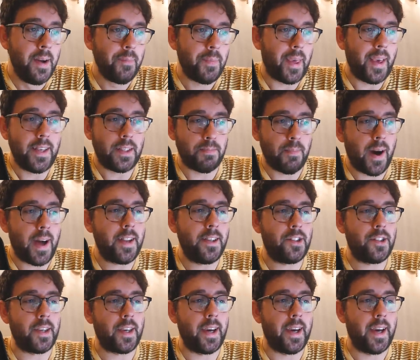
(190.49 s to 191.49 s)
He's
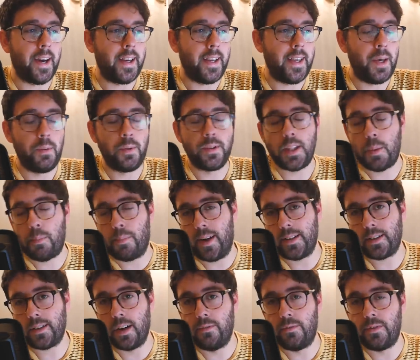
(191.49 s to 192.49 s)
managing it, and he was at the
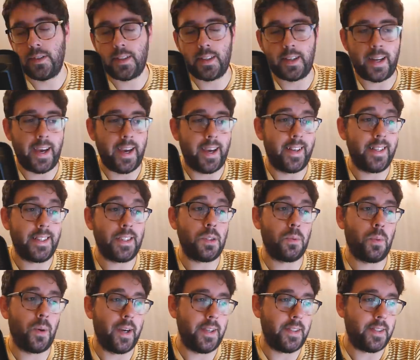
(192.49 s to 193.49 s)
press conference today, and this is
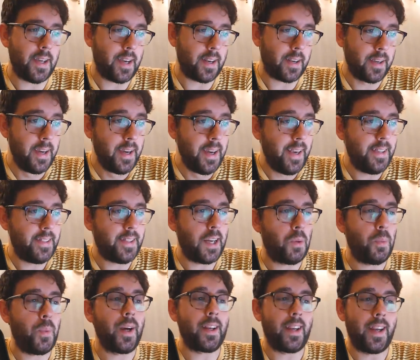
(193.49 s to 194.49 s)
what he said. He
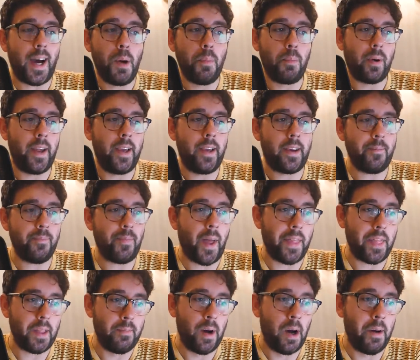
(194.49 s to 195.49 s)
said, "We had an outbreak.
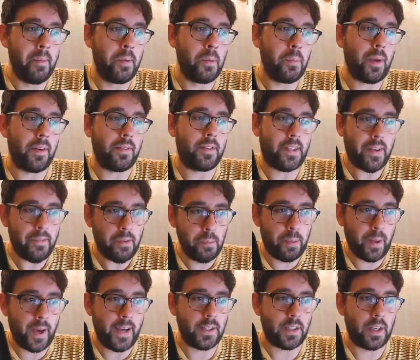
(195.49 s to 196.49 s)
At the moment, we have seven
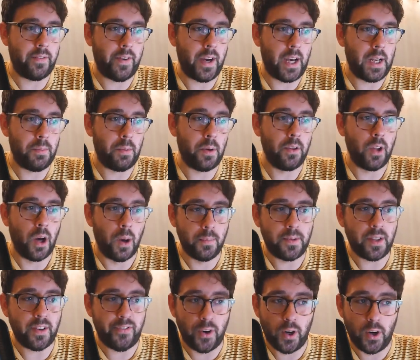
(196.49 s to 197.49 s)
players unavailable, up
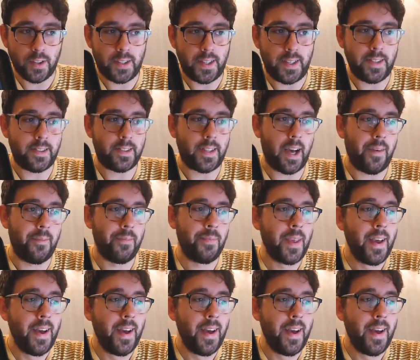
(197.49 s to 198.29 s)
to fourteen staff.